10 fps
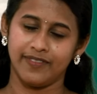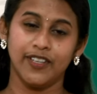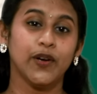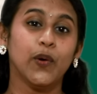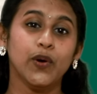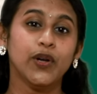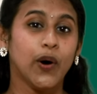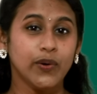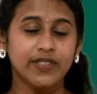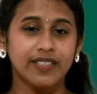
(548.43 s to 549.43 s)
The old
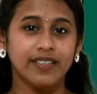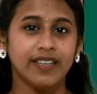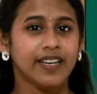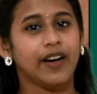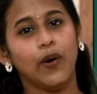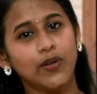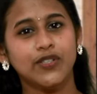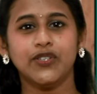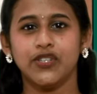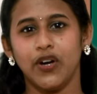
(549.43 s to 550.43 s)
Hauser
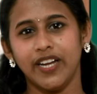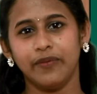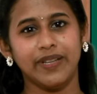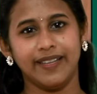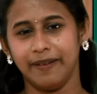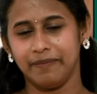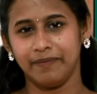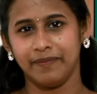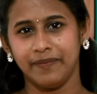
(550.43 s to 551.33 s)
also joined with them,